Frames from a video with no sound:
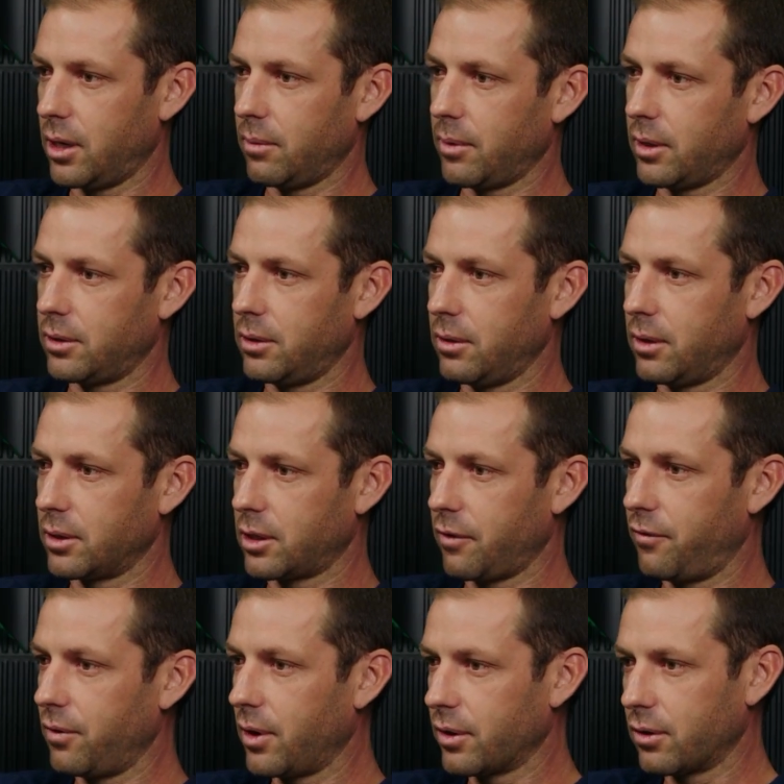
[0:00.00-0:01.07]
about too, because I
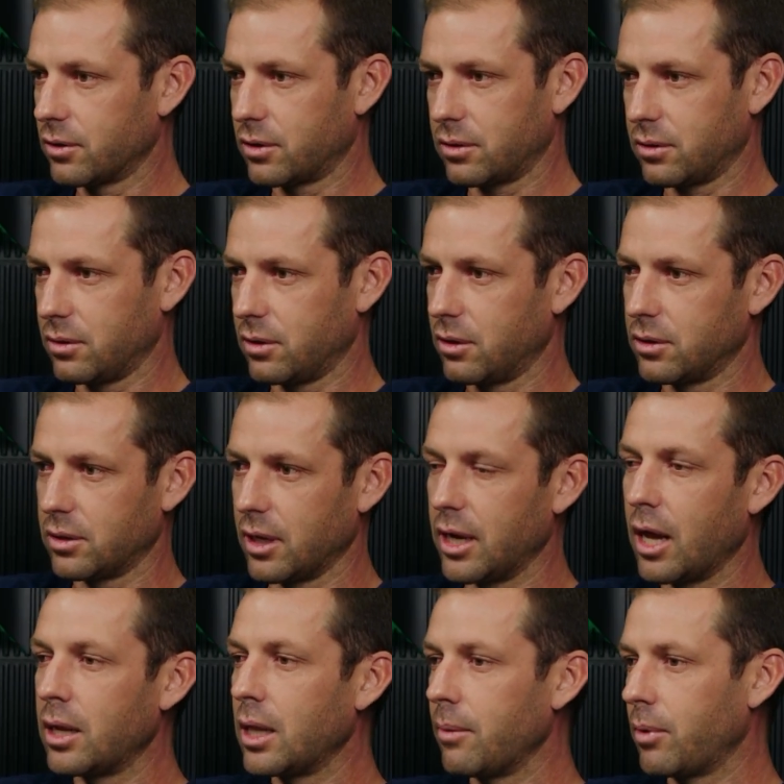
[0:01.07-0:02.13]
feel like there's an
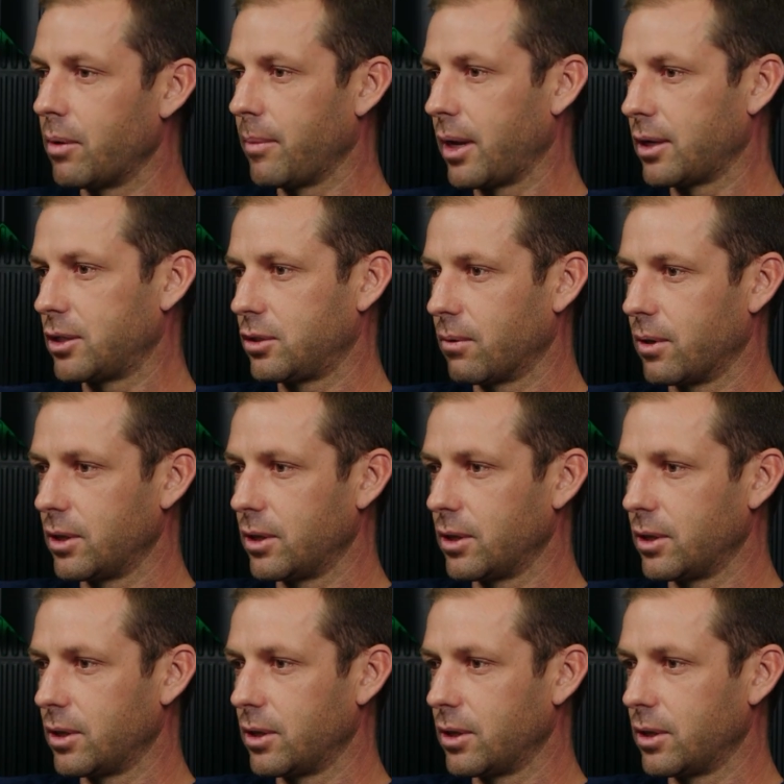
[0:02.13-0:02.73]
unlimited amount of stories